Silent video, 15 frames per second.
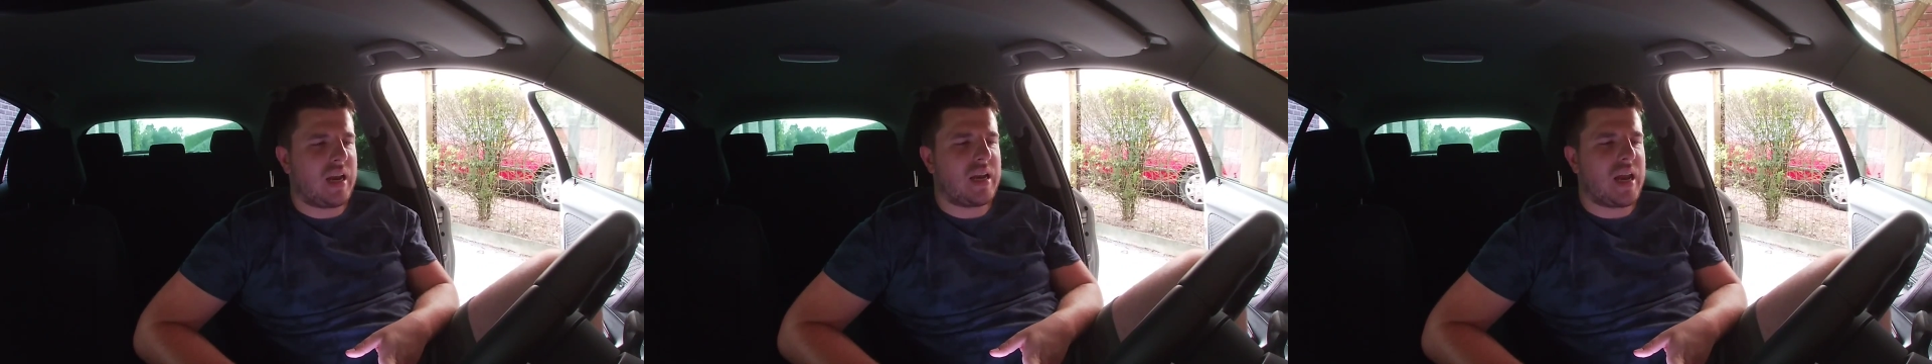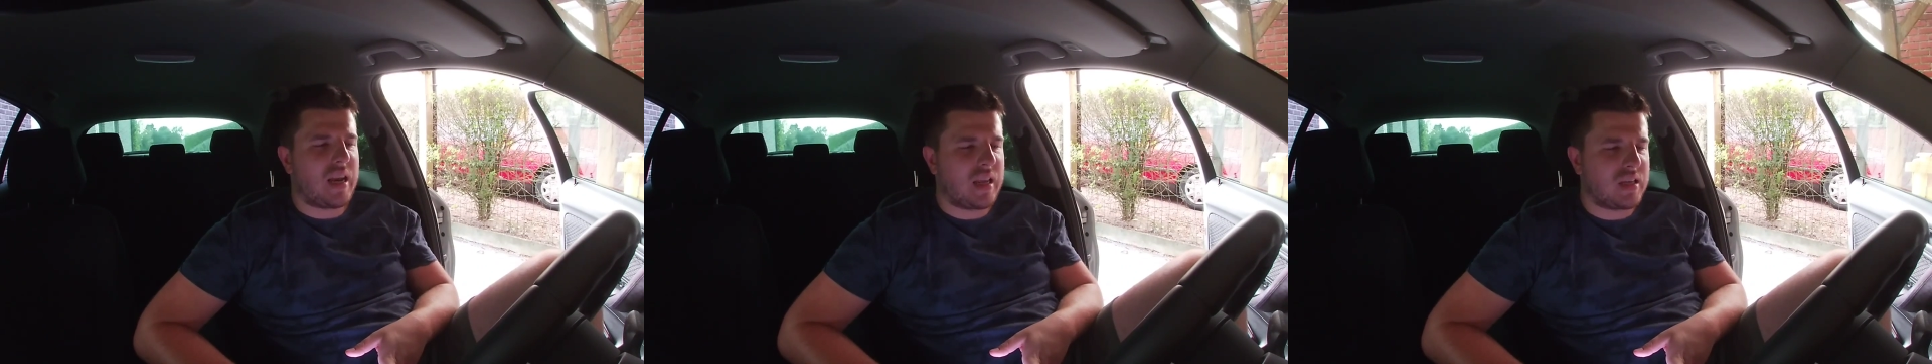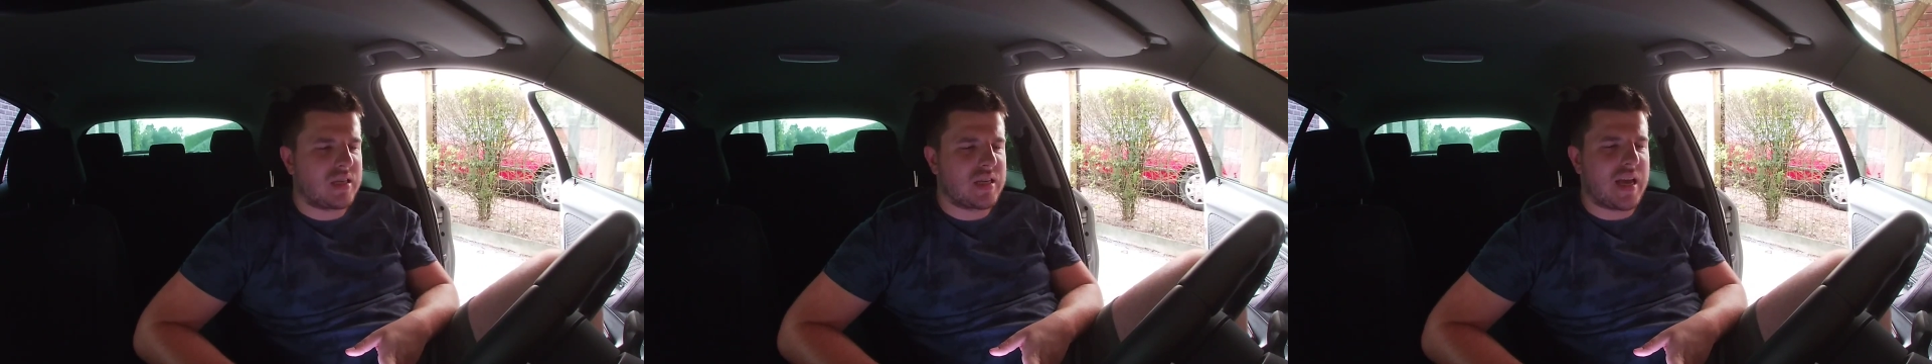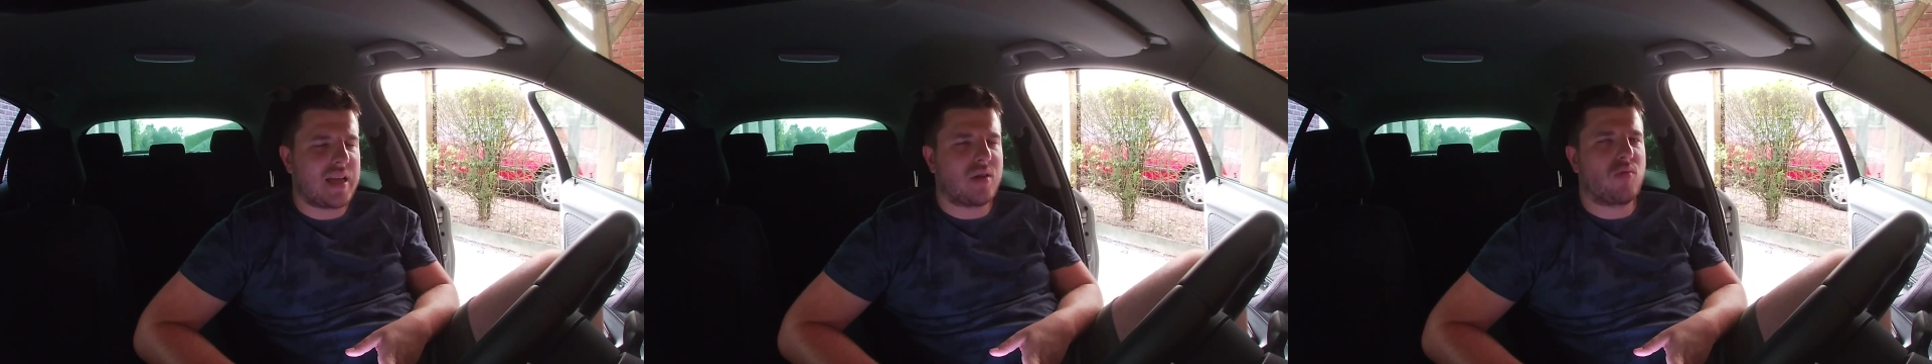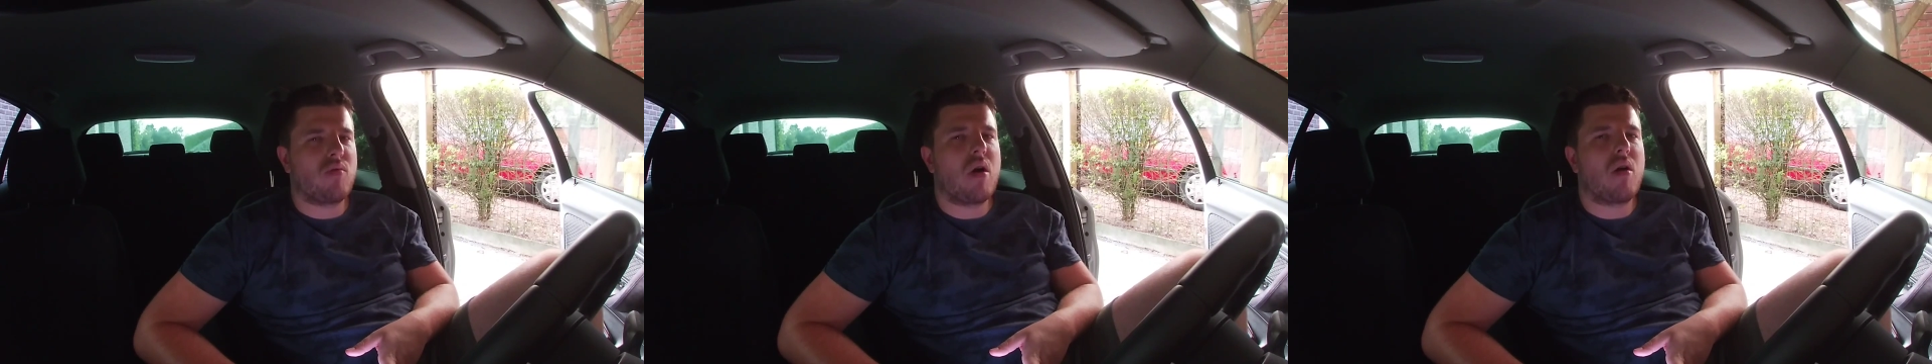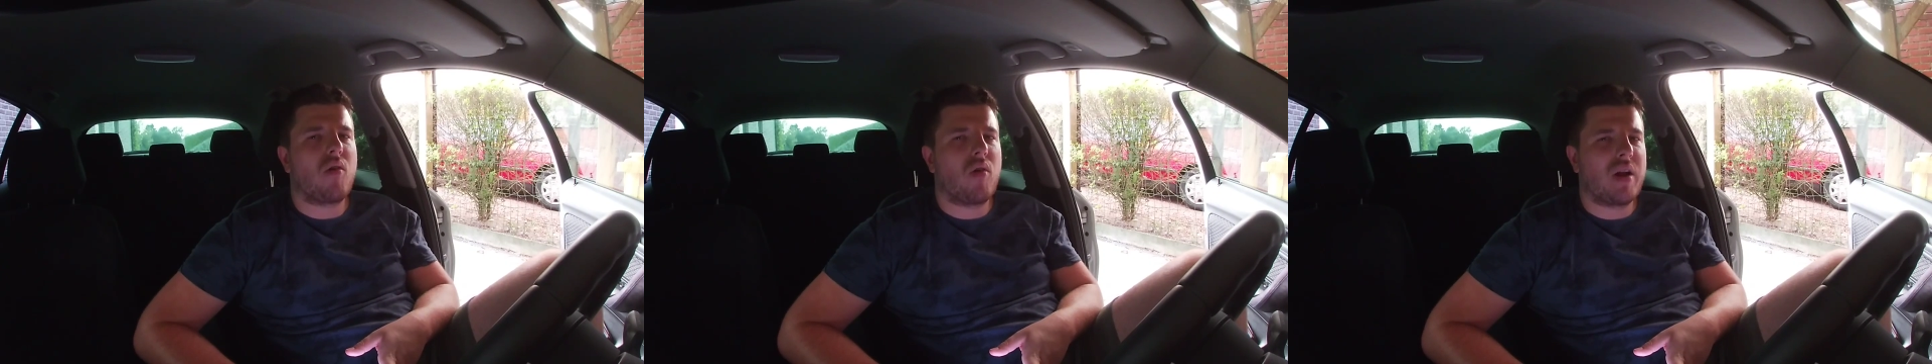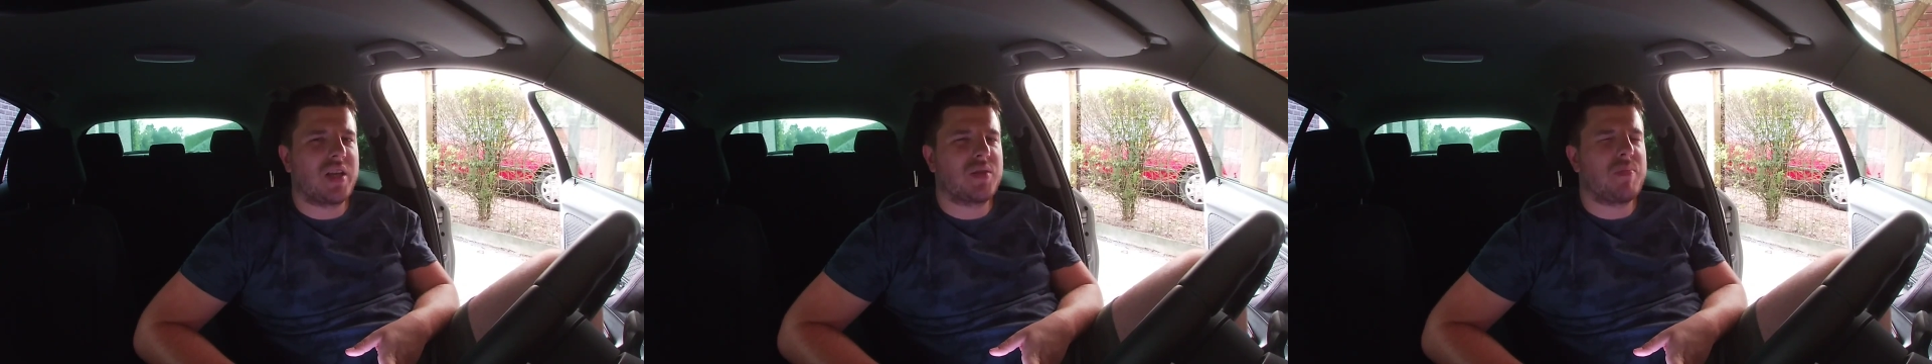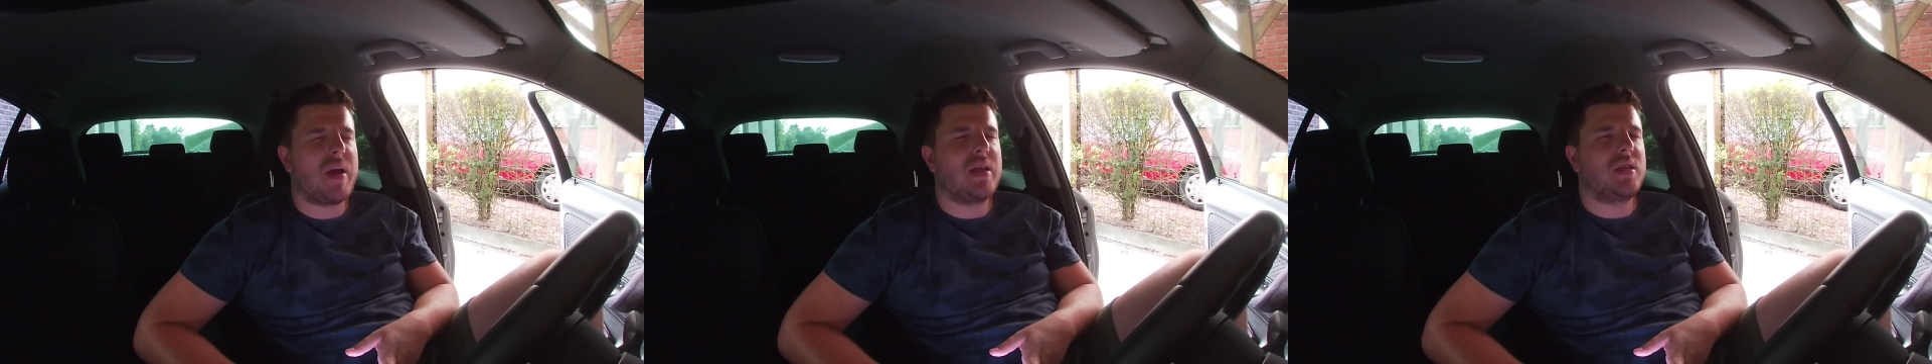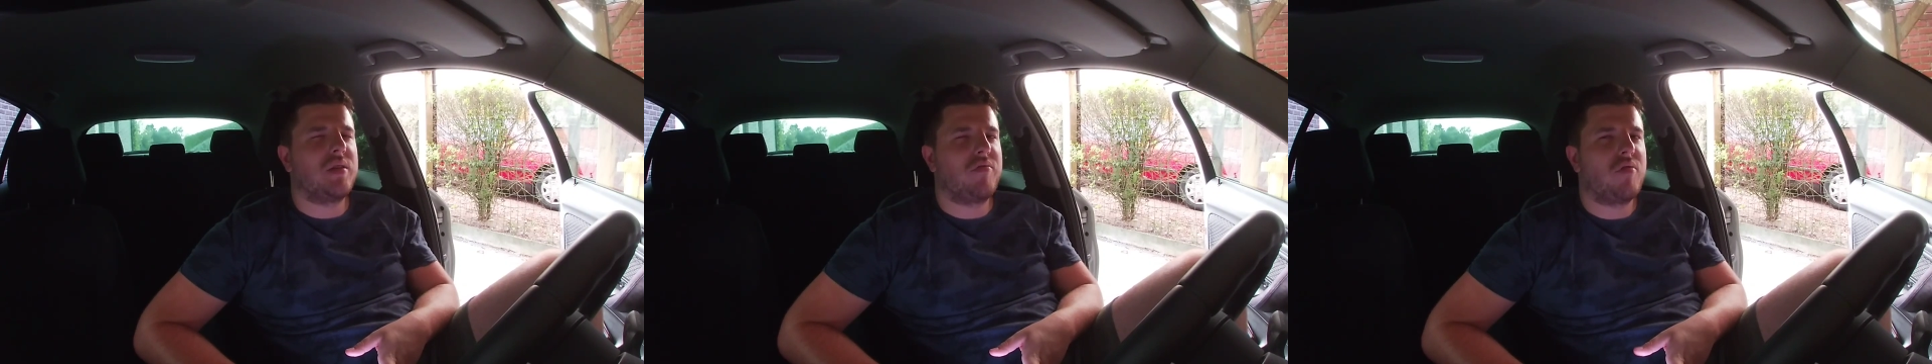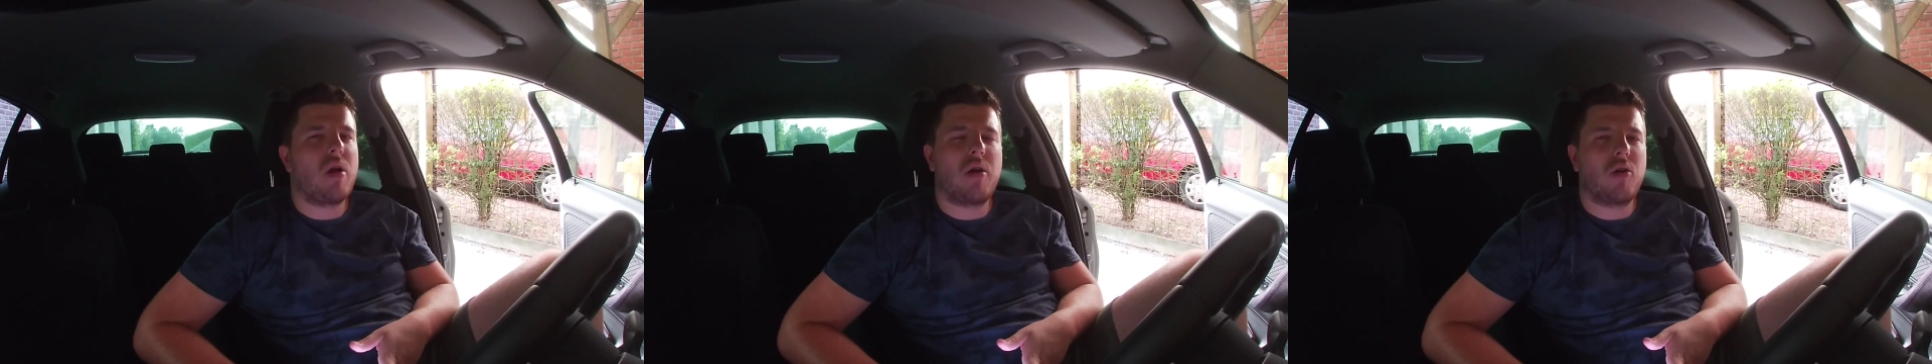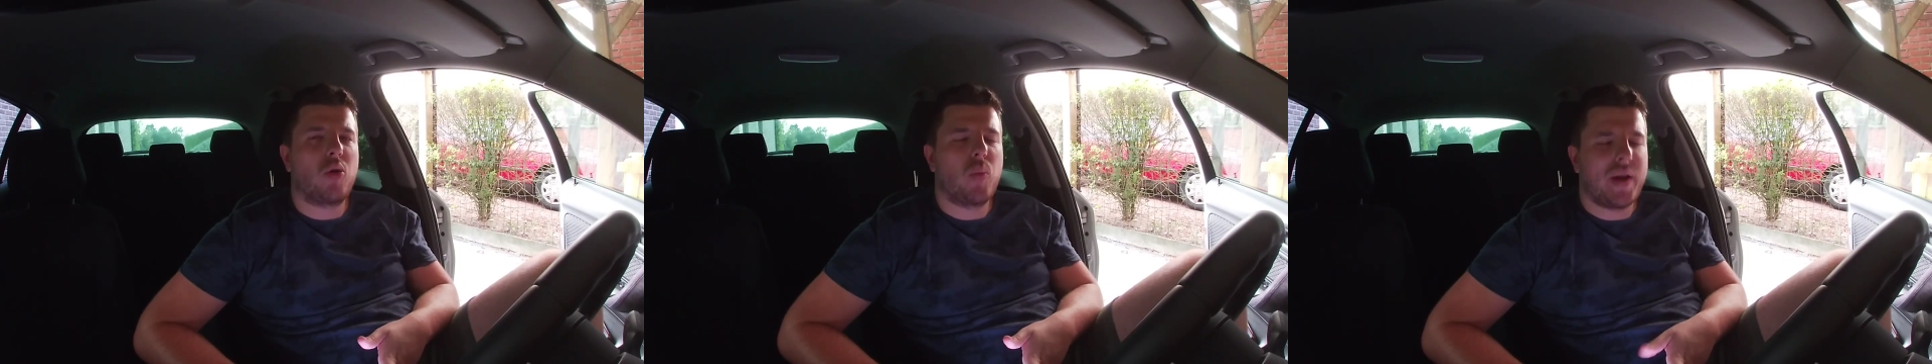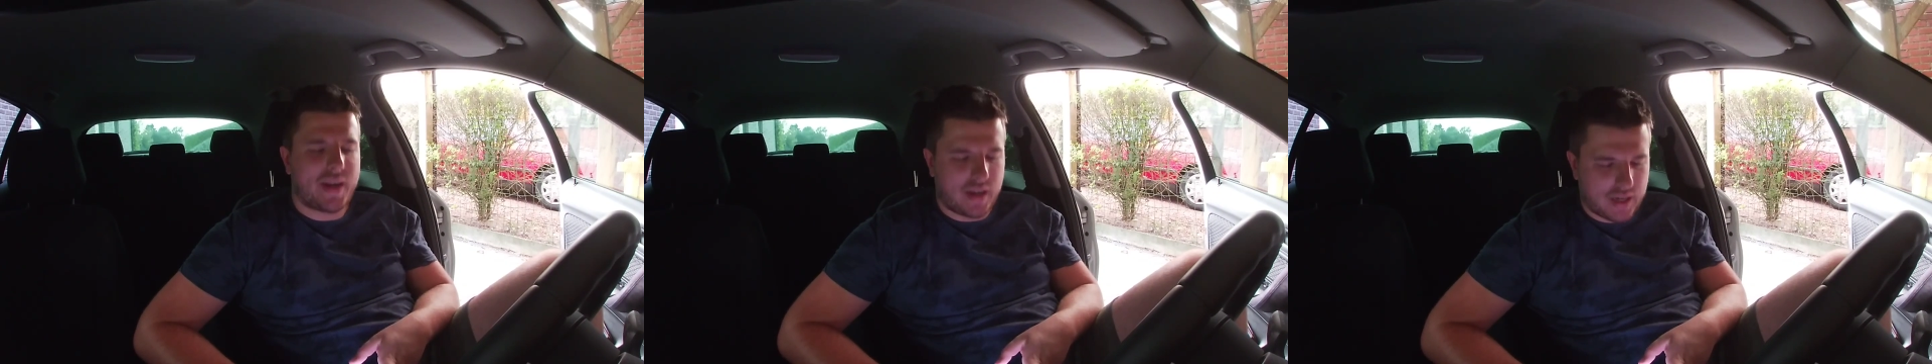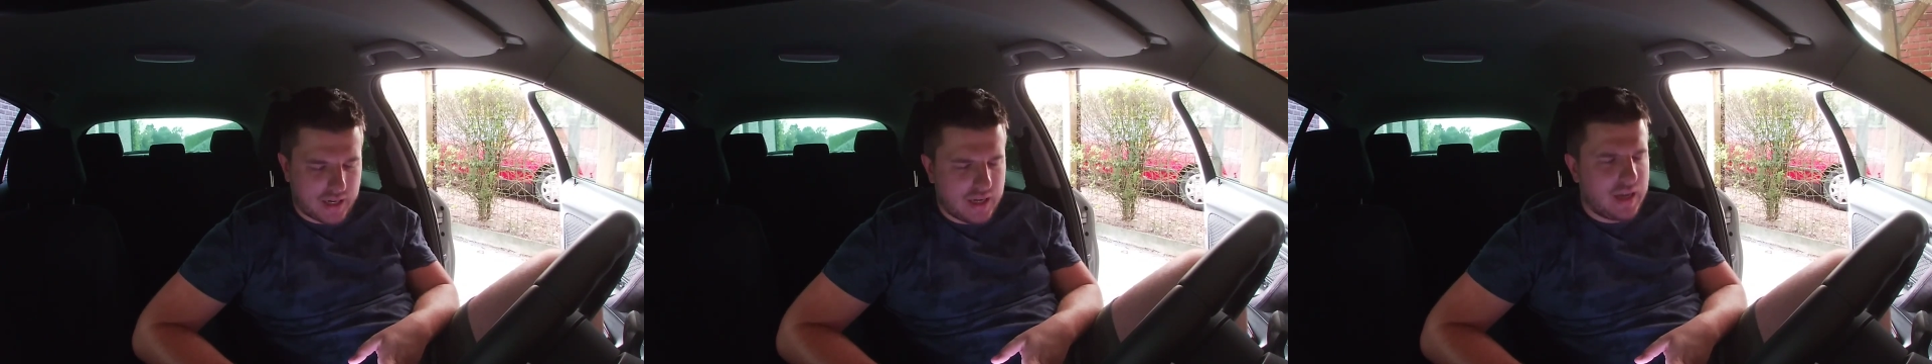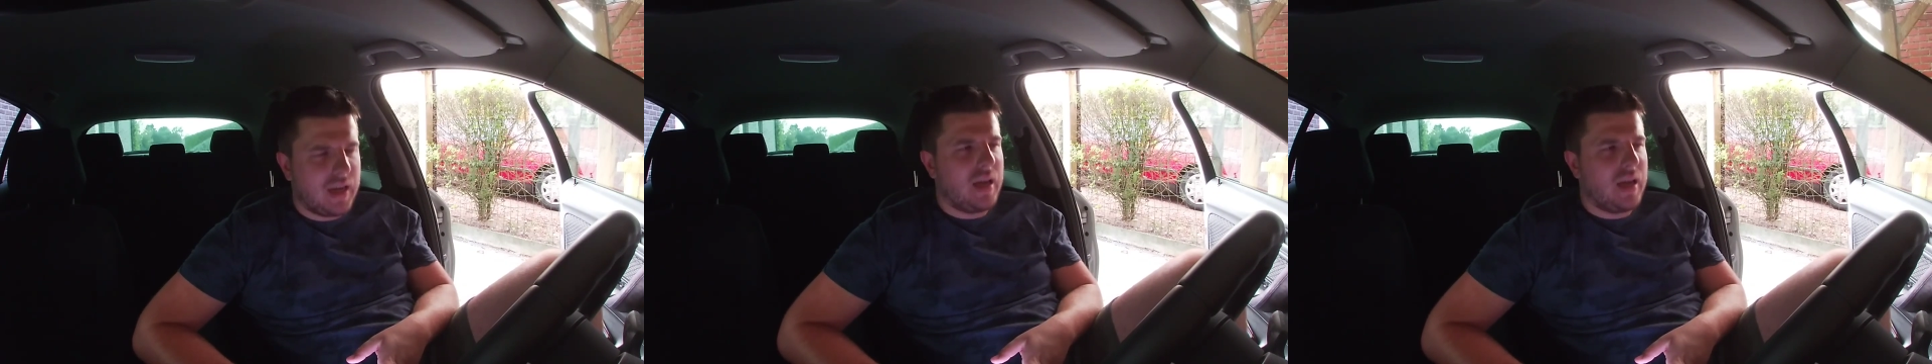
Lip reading: and then it gets rather expensive rather quickly.